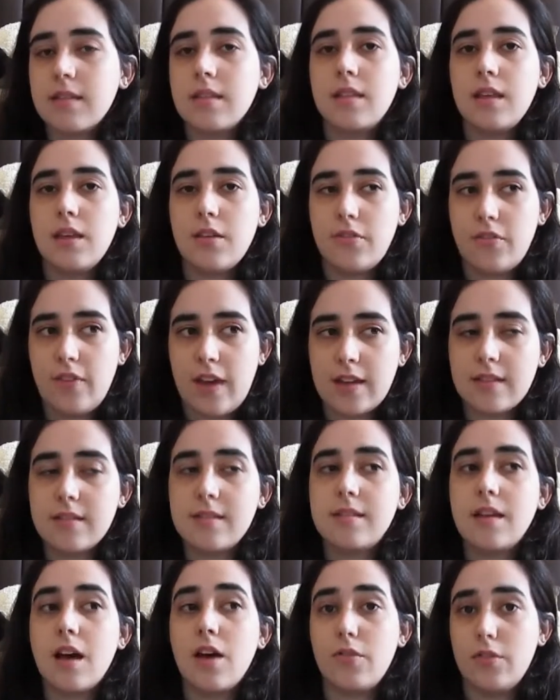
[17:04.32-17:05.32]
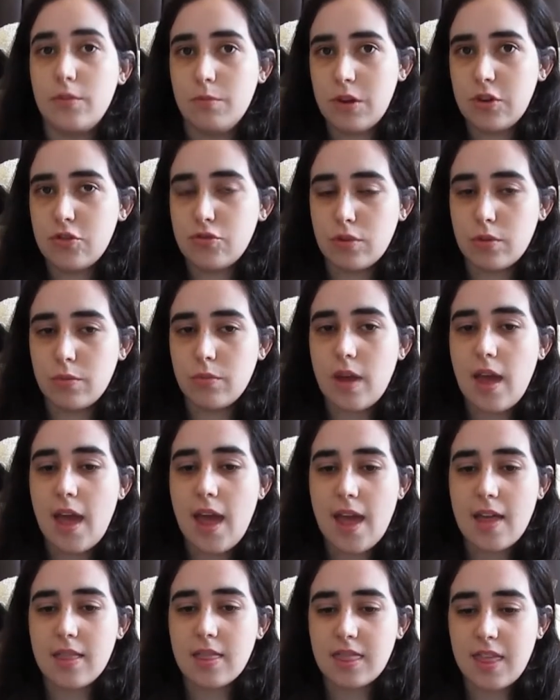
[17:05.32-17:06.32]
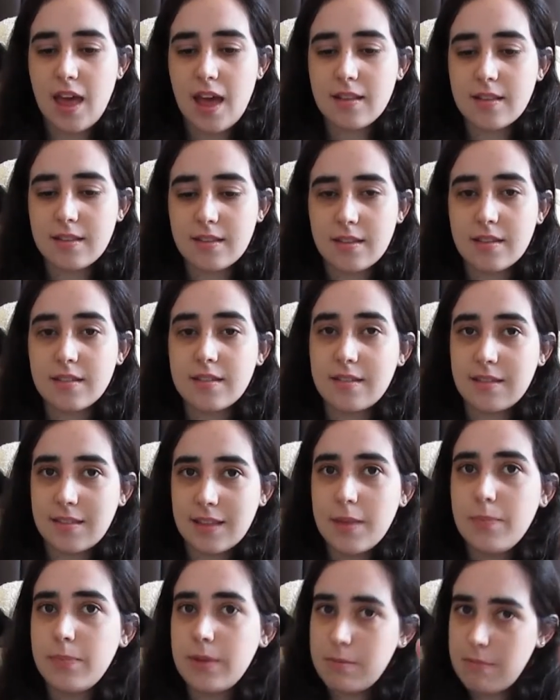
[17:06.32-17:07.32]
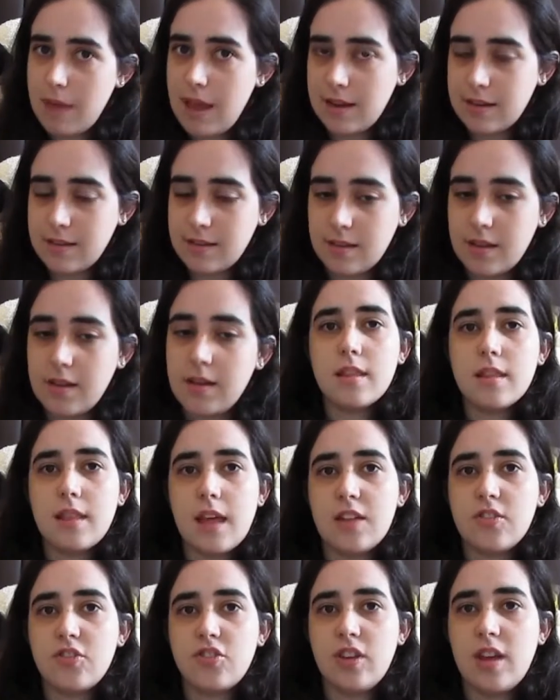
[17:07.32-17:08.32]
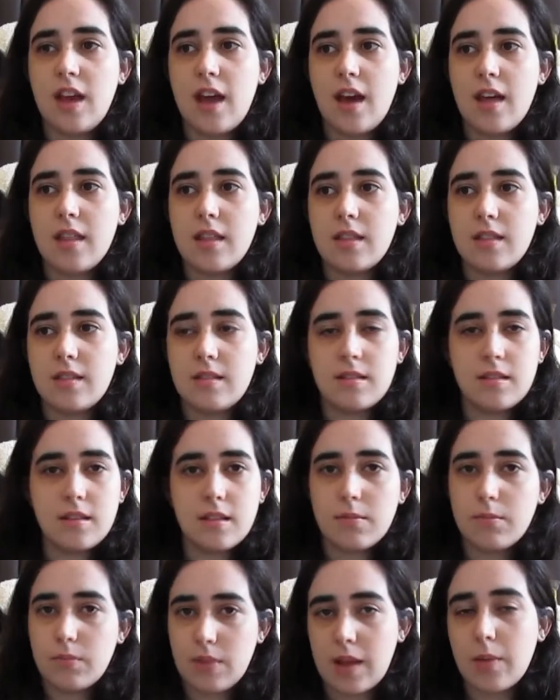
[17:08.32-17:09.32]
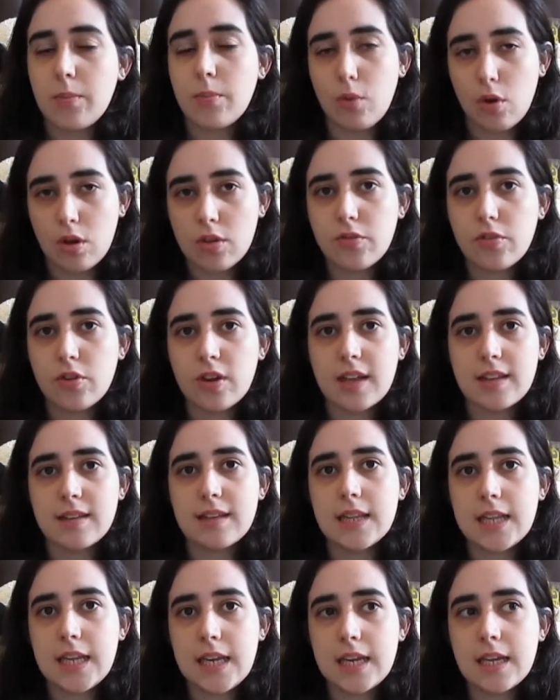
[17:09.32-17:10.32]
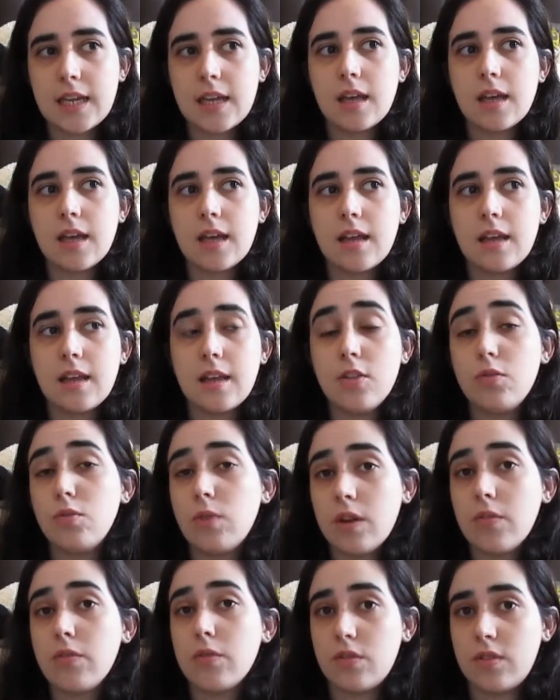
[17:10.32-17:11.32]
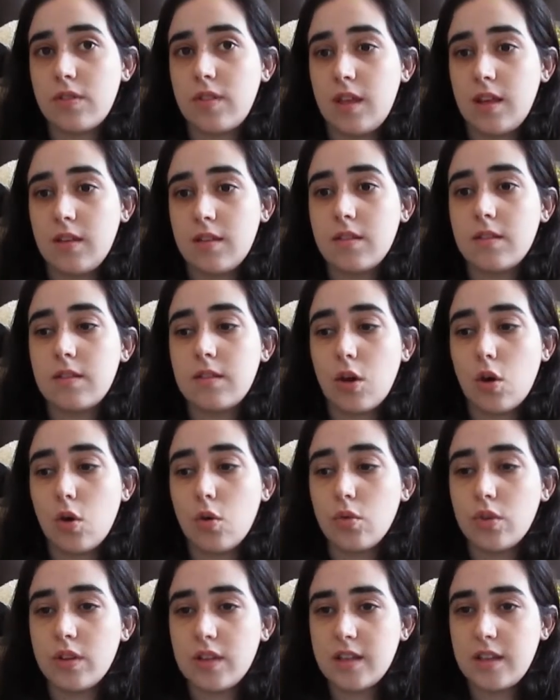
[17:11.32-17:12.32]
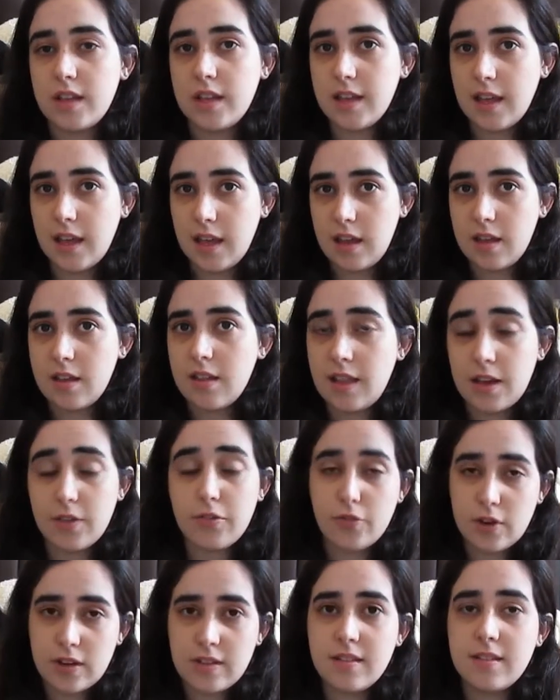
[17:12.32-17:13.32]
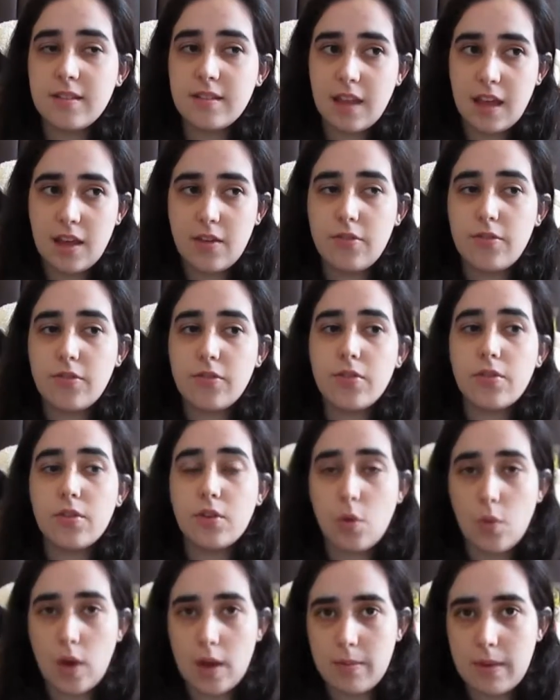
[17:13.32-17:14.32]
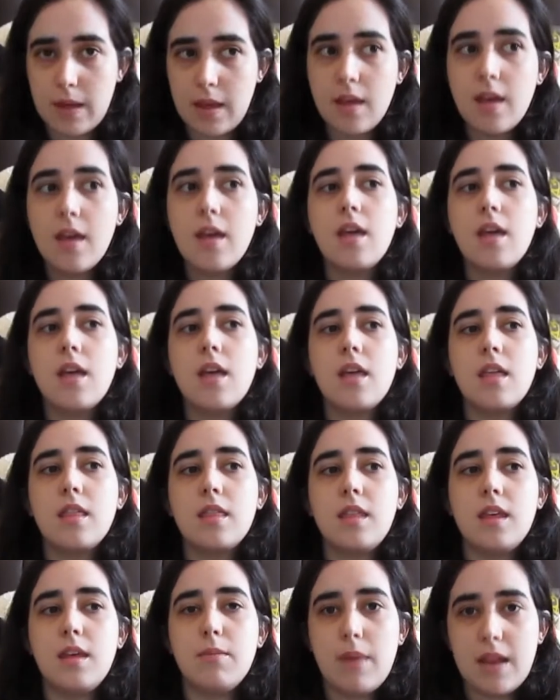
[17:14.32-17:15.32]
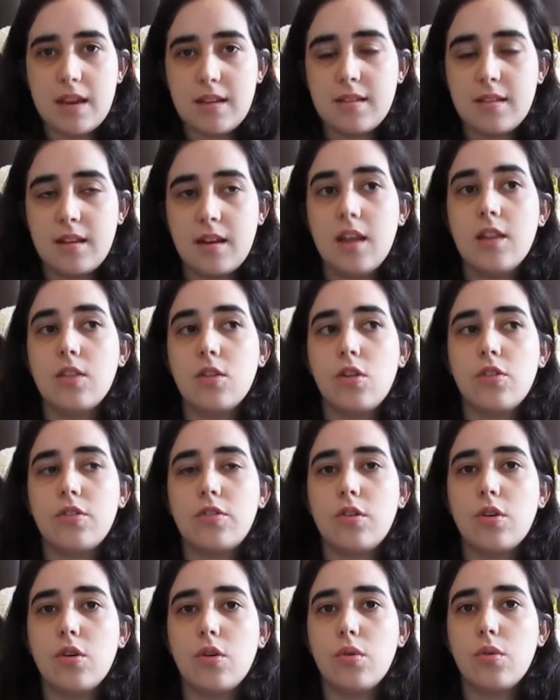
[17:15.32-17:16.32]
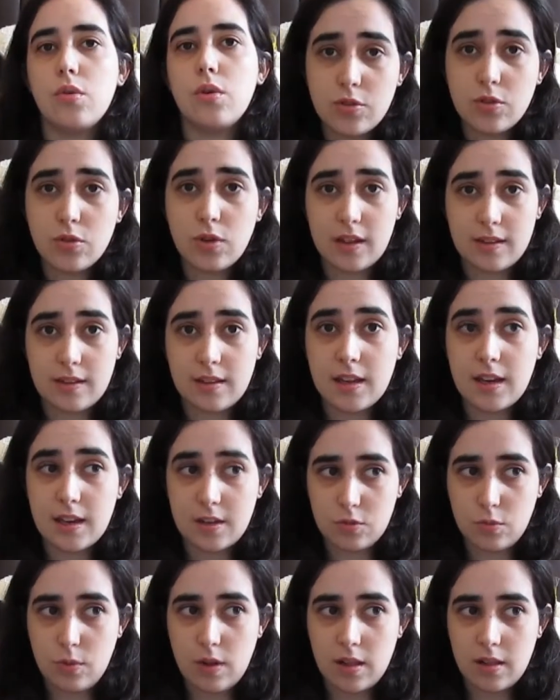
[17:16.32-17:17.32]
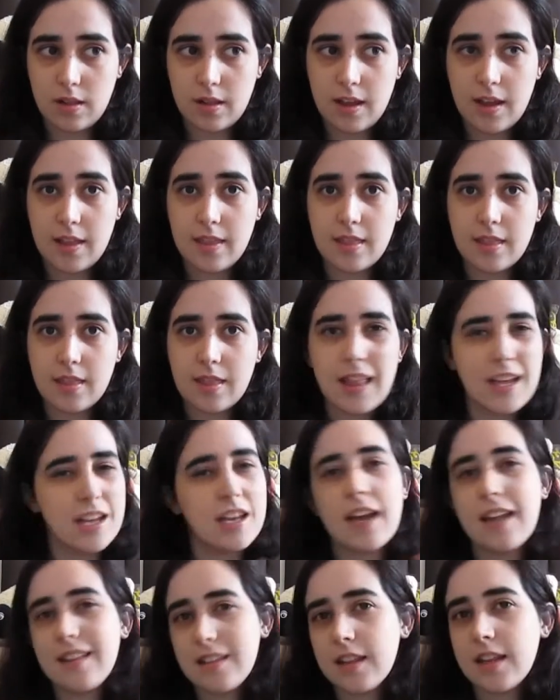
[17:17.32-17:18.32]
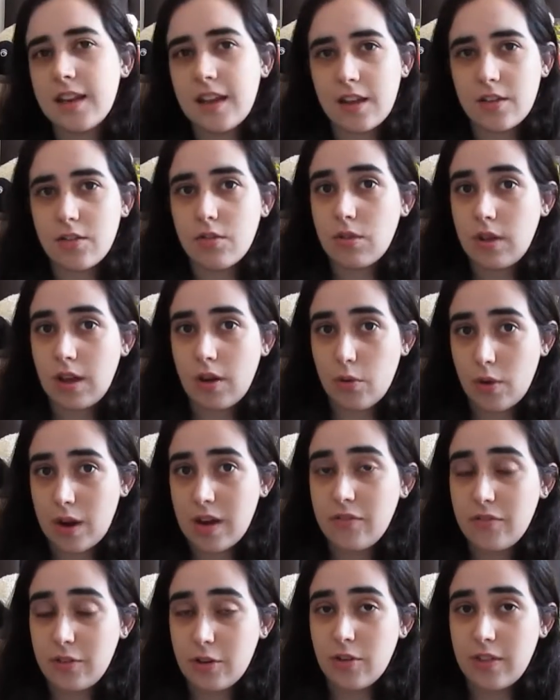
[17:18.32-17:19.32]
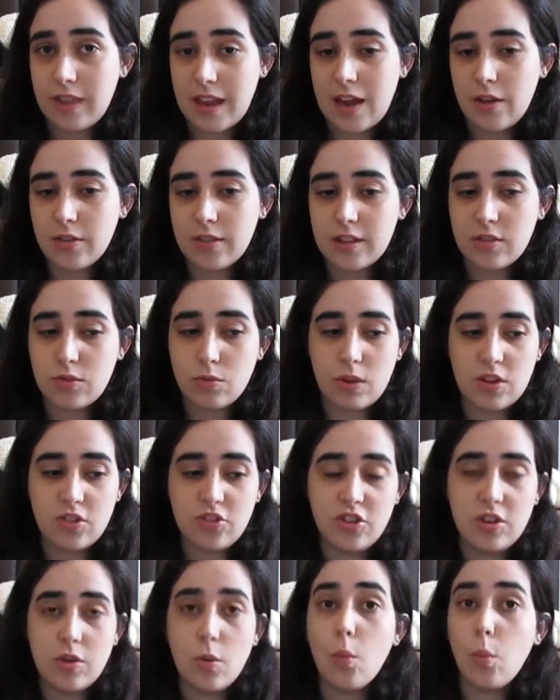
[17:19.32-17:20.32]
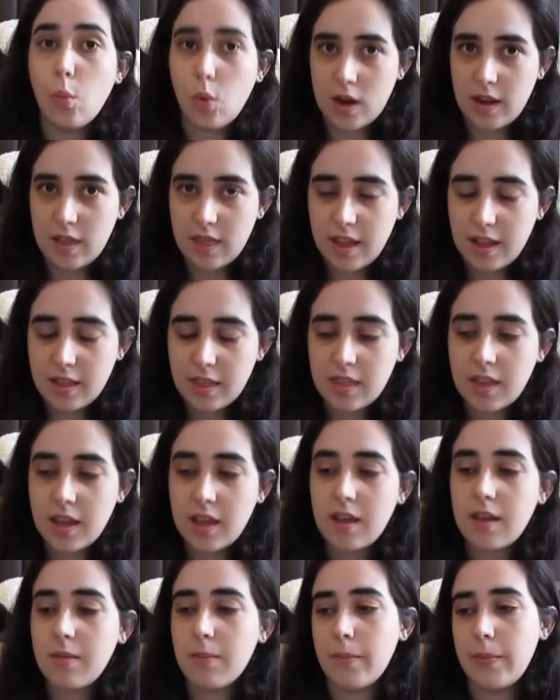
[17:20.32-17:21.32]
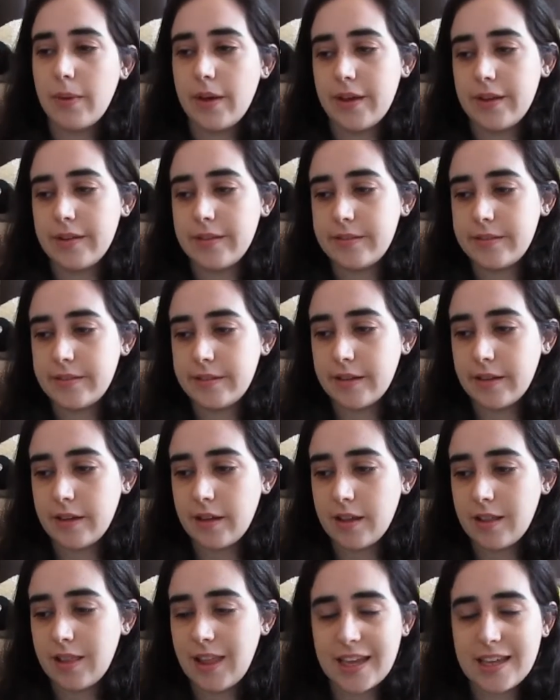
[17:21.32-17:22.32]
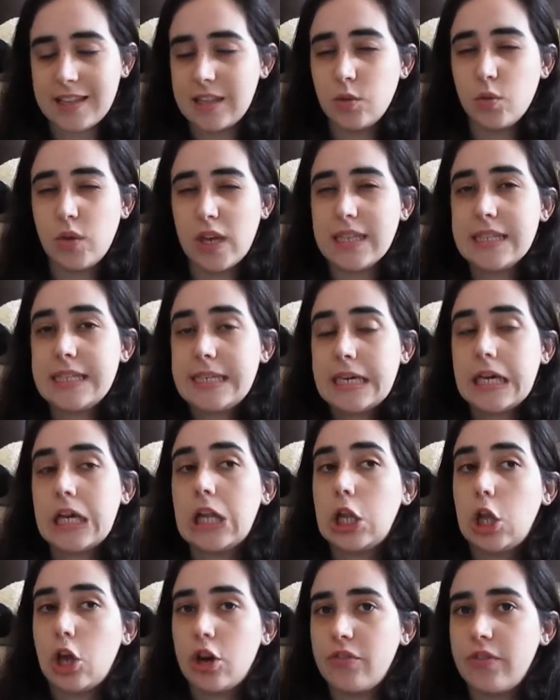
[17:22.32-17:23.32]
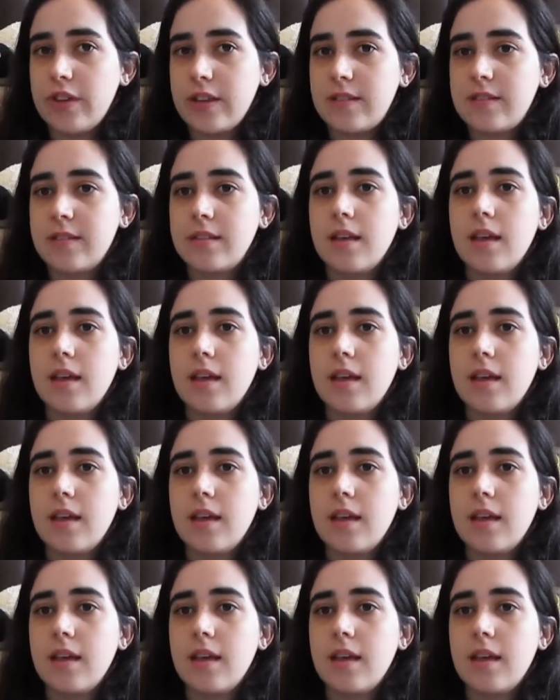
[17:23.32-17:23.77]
the effects of the mushroom, and that sleeping medicine that she had, like, brought for Catalina is one of those things. So he gave, like, Francis gave Noemi the medicine, and also to Catalina as well. And, like, Catalina has already figured that out, that's why she wanted that thing, but like, you can take a lot of it.